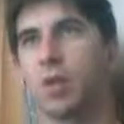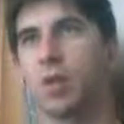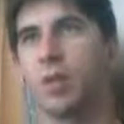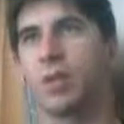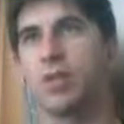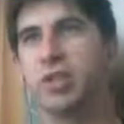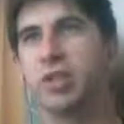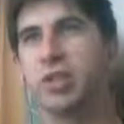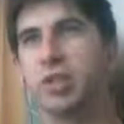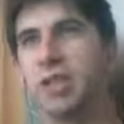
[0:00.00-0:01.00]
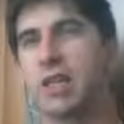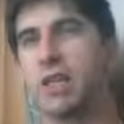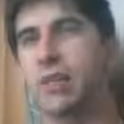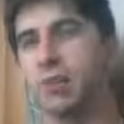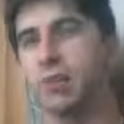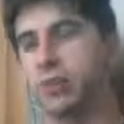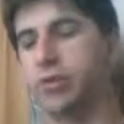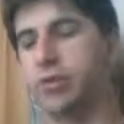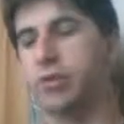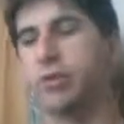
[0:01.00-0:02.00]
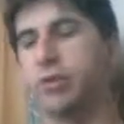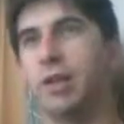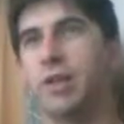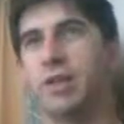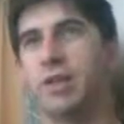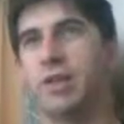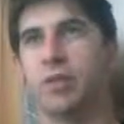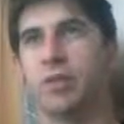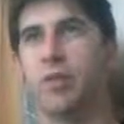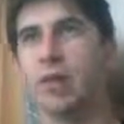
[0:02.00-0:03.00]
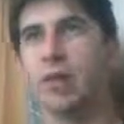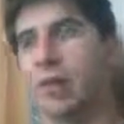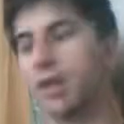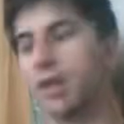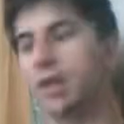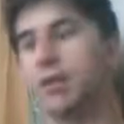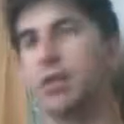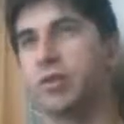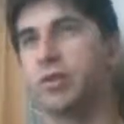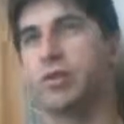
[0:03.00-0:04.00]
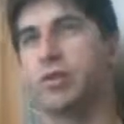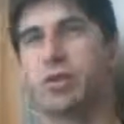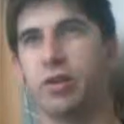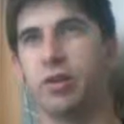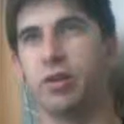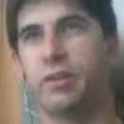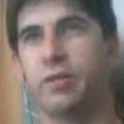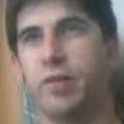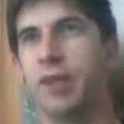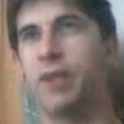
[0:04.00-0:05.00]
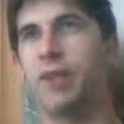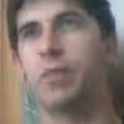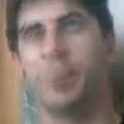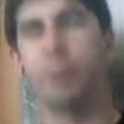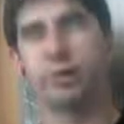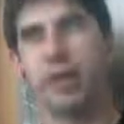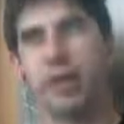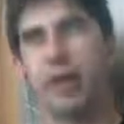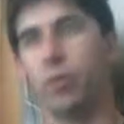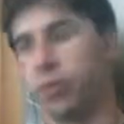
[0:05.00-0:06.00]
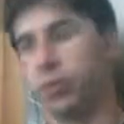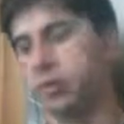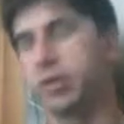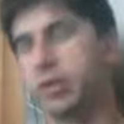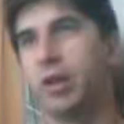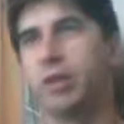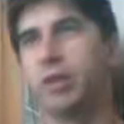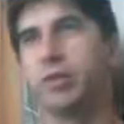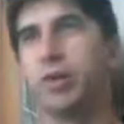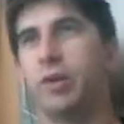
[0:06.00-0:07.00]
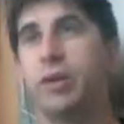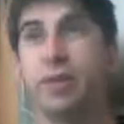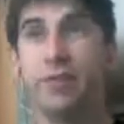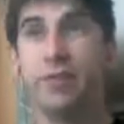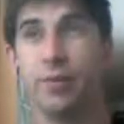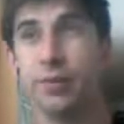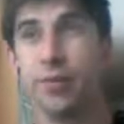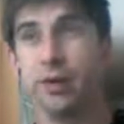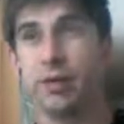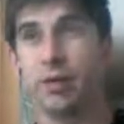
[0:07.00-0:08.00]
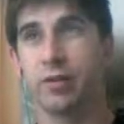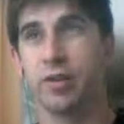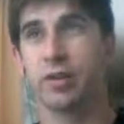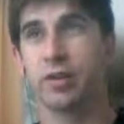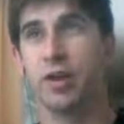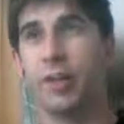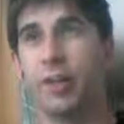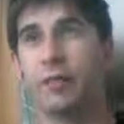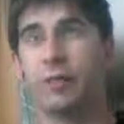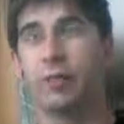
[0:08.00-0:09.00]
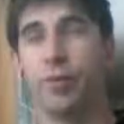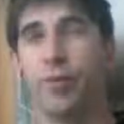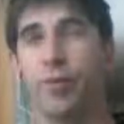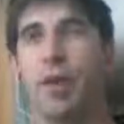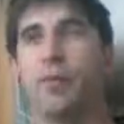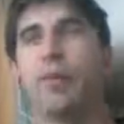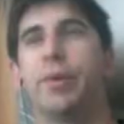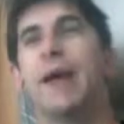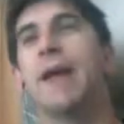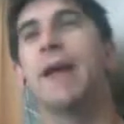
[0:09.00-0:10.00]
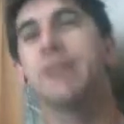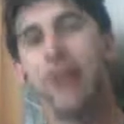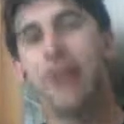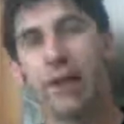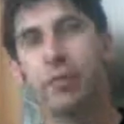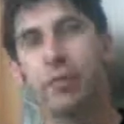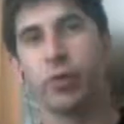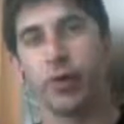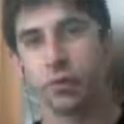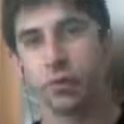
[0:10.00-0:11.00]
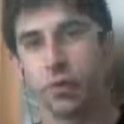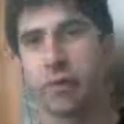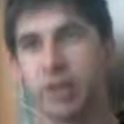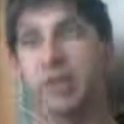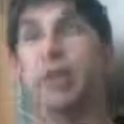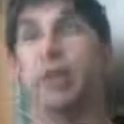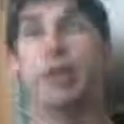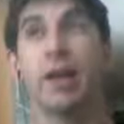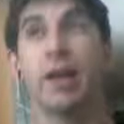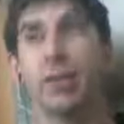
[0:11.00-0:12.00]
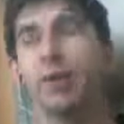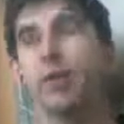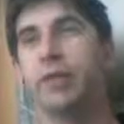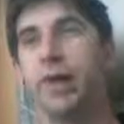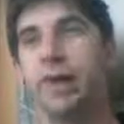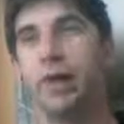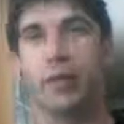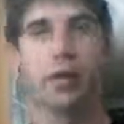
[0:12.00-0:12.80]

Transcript: We're just going to keep it to left hand and right hand to start, and then we'll build it outwards. So I'll leave them there in comment form, but as I add more things, we're going to say, okay, well now,